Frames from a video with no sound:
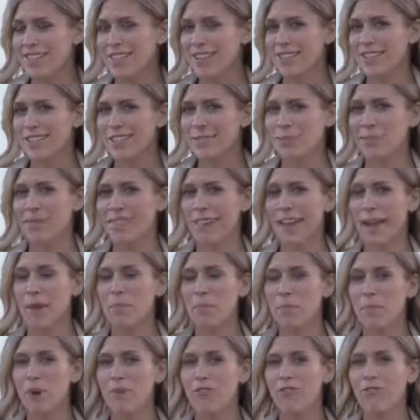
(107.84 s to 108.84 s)
Series with M
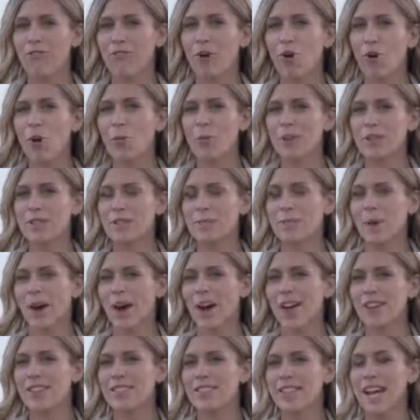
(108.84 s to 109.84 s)
Performance
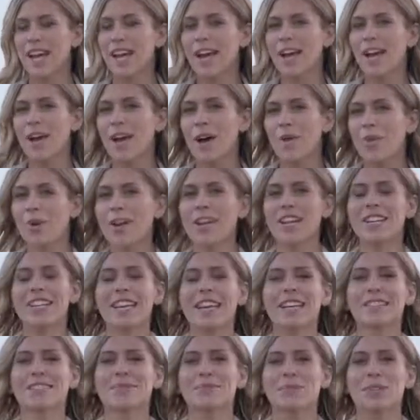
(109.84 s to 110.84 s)
parts, why don't you
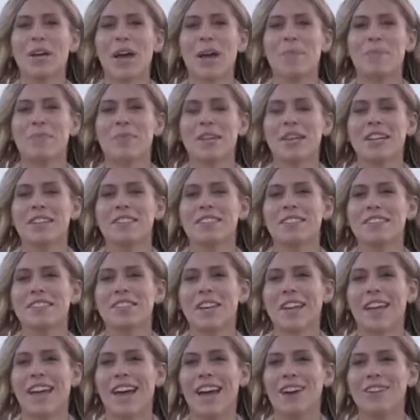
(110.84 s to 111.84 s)
take some time to
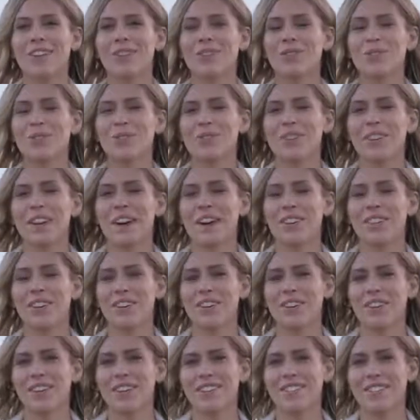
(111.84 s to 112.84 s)
check out all the other
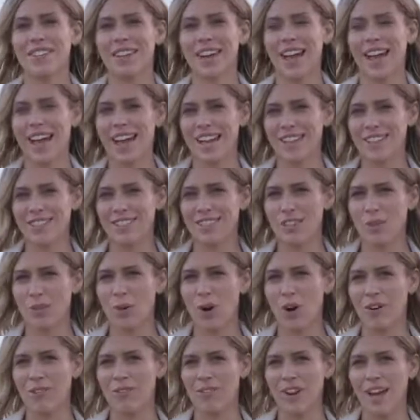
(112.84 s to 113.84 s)
goodies that it has to
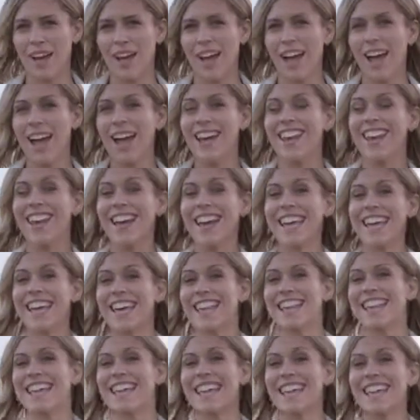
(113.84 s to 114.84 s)
offer, like
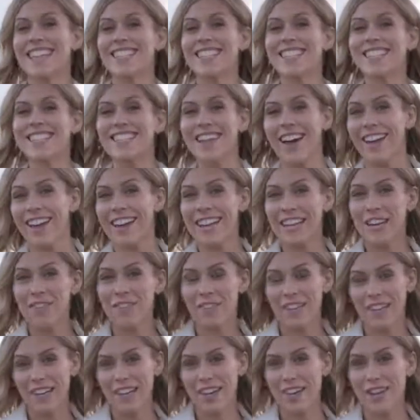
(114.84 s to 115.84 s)
the design
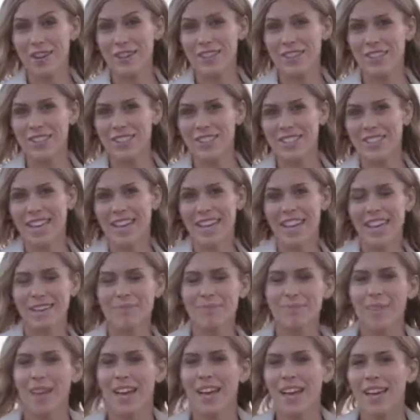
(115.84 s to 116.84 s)
video just here.
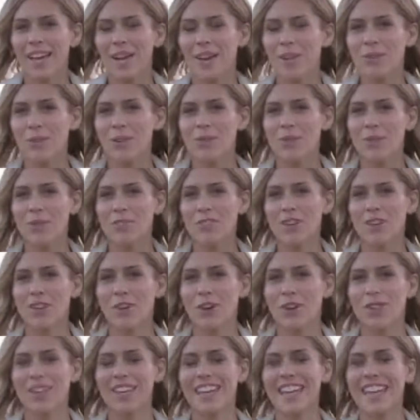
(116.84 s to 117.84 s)
We've also
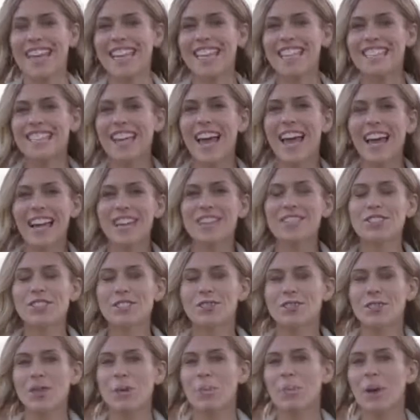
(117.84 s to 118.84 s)
got the
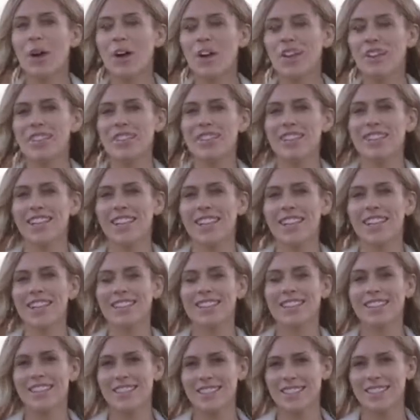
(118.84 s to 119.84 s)
intelligent personal
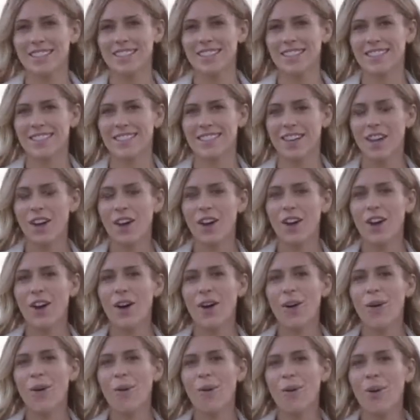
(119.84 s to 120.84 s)
assistant
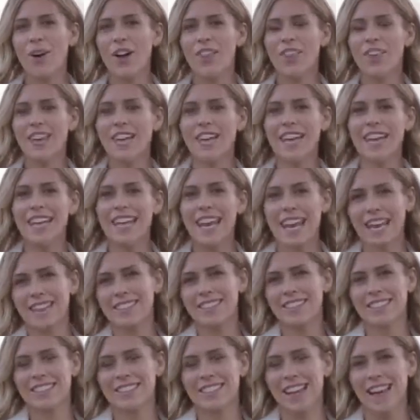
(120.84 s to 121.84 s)
or the
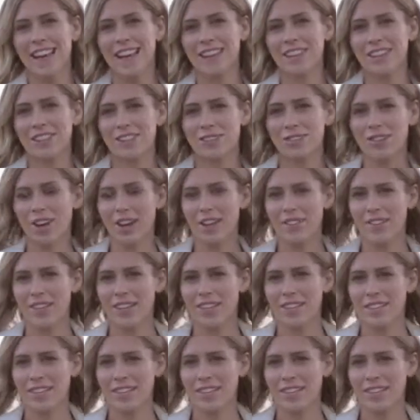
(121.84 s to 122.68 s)
connected and driving